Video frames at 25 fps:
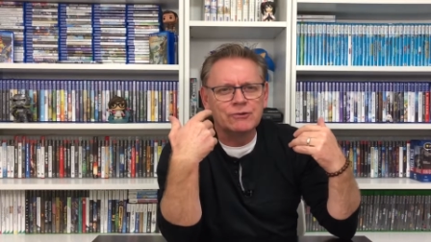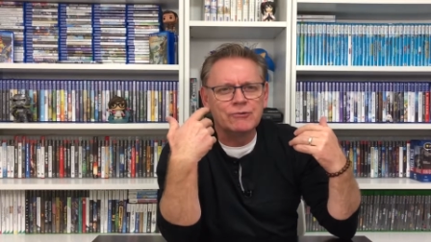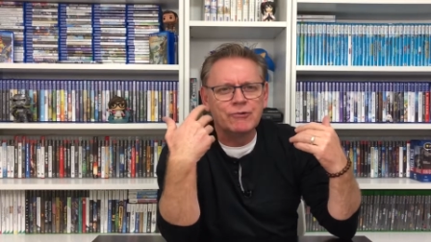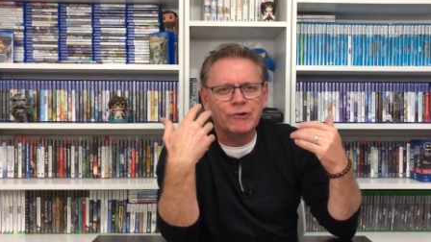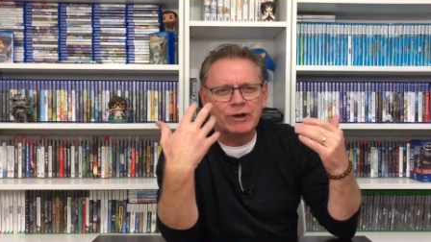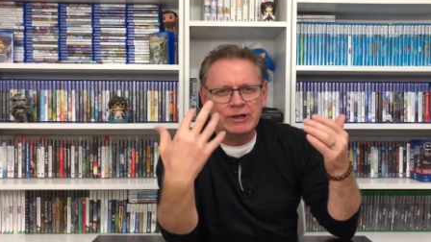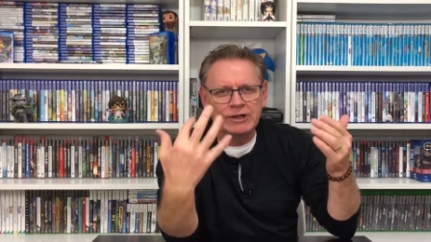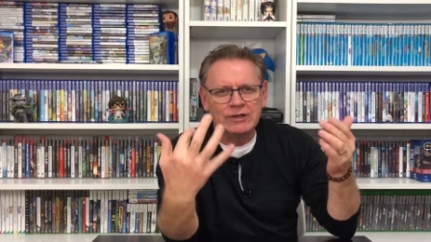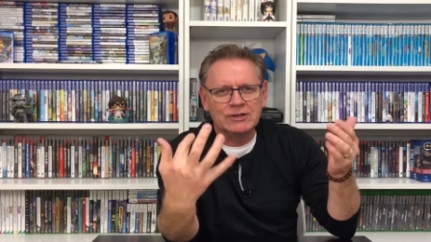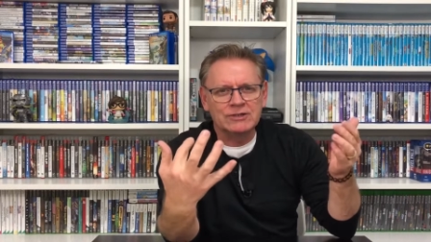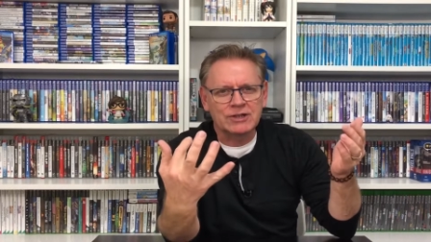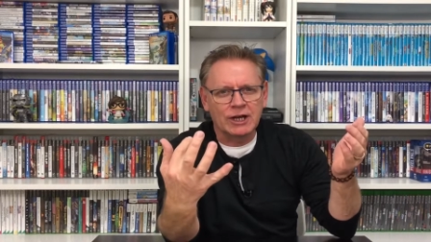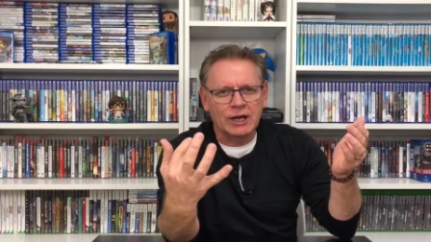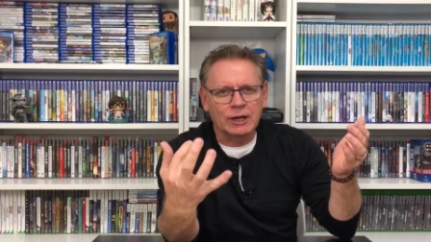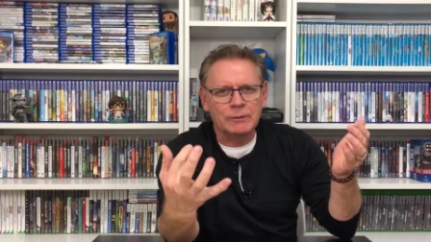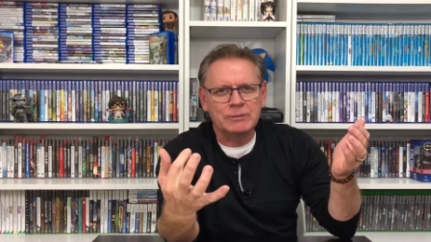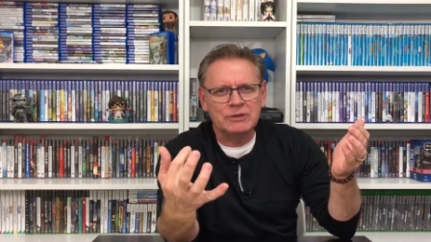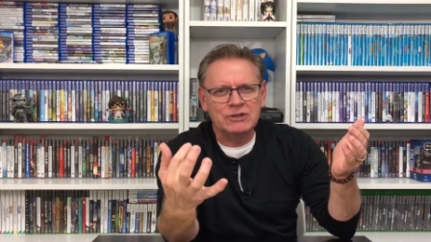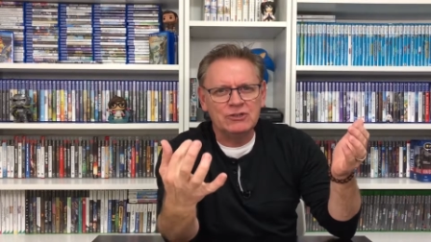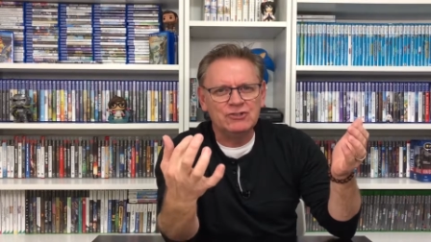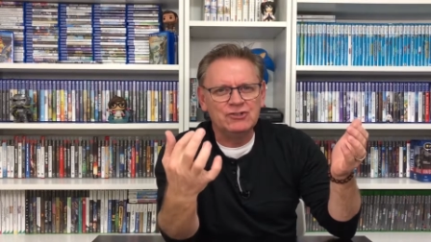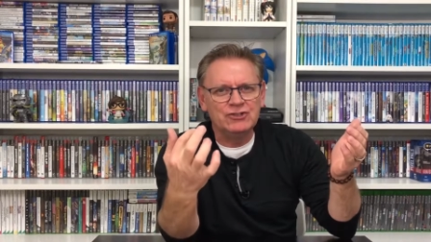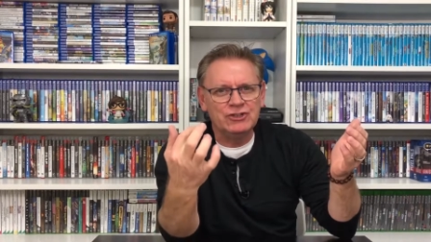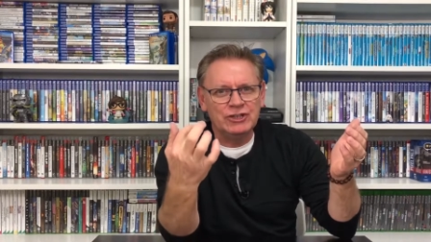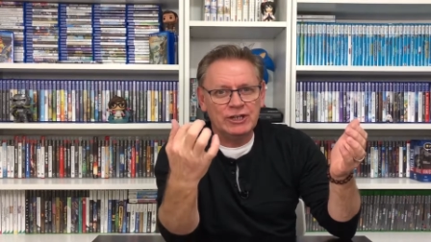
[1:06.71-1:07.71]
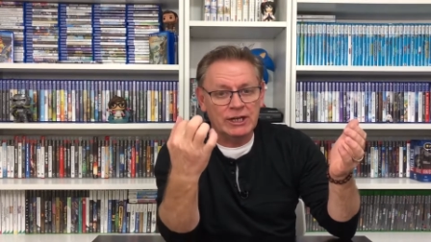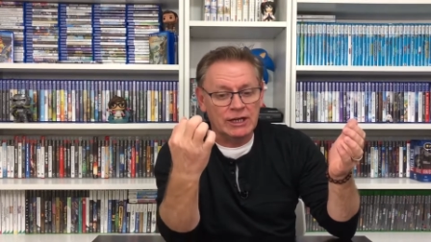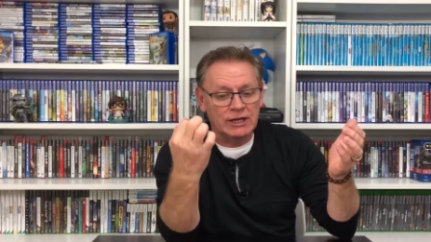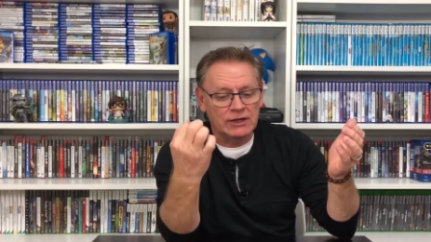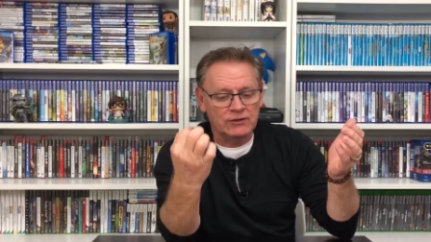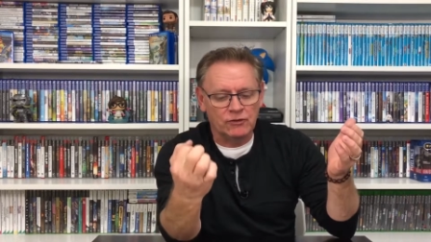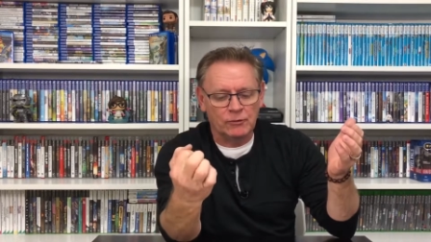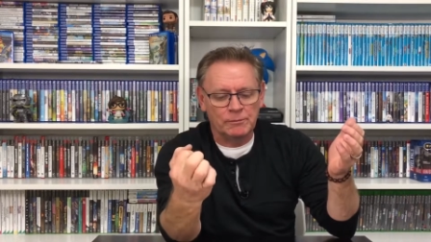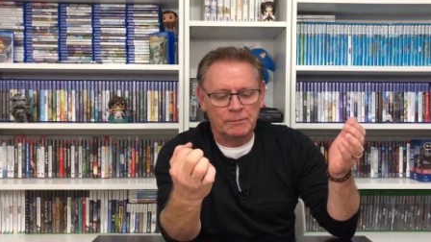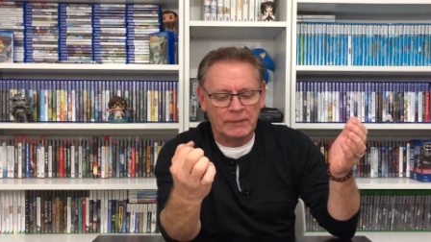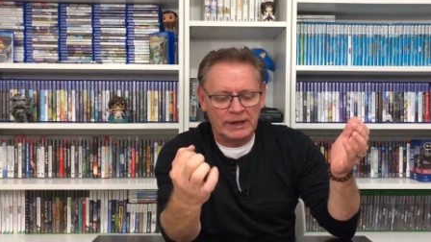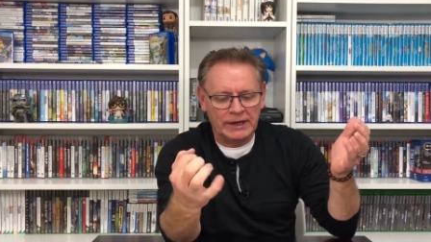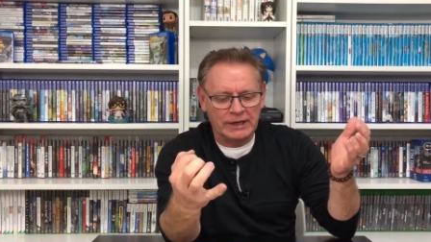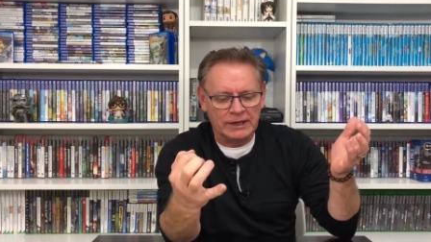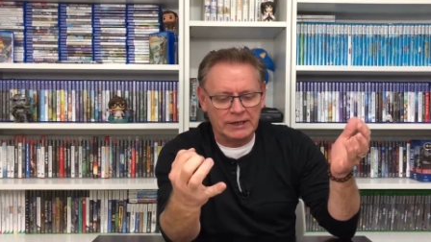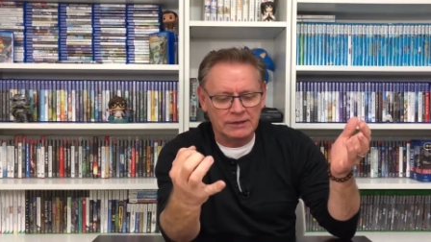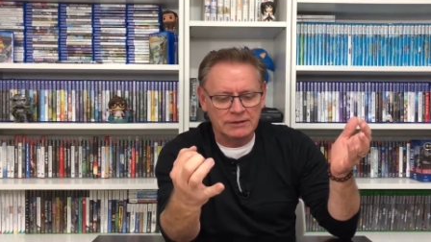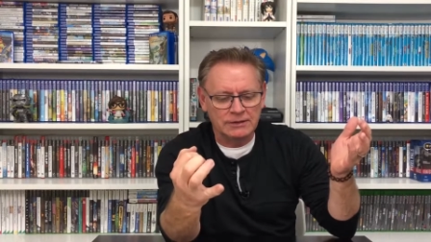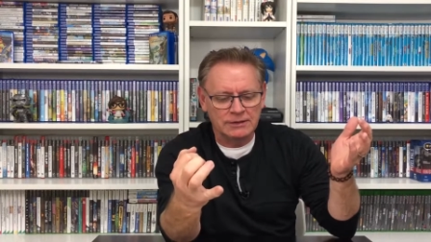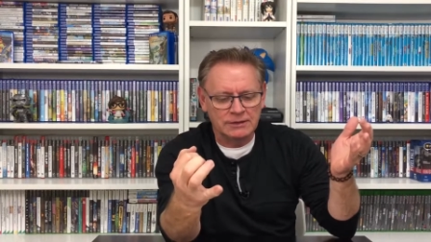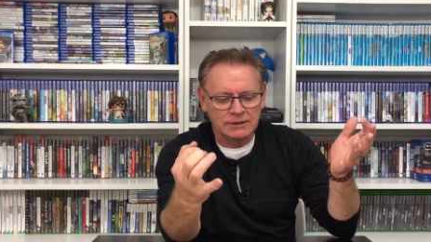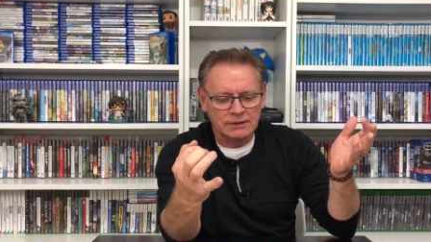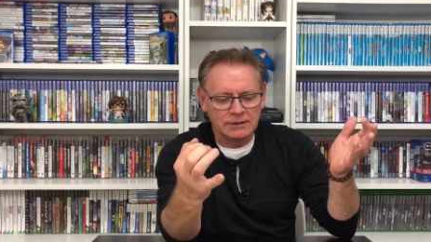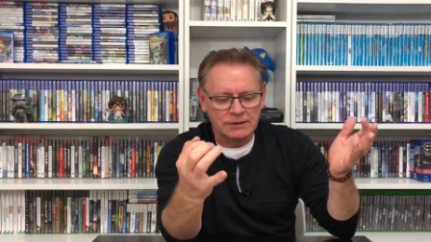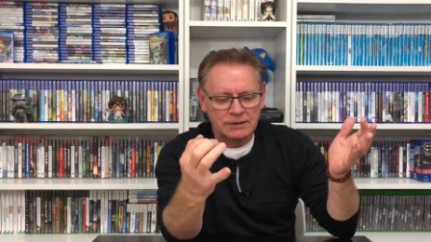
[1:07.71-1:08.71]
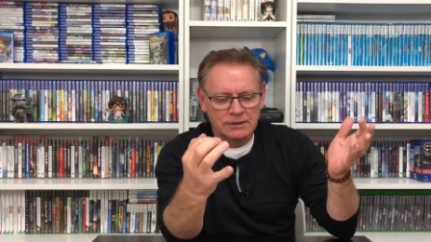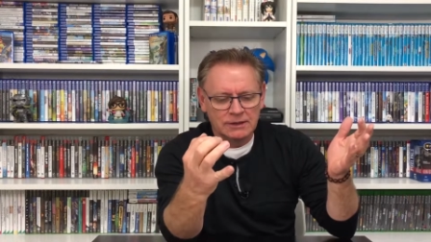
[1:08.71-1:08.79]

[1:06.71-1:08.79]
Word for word: greatest RPG ever made,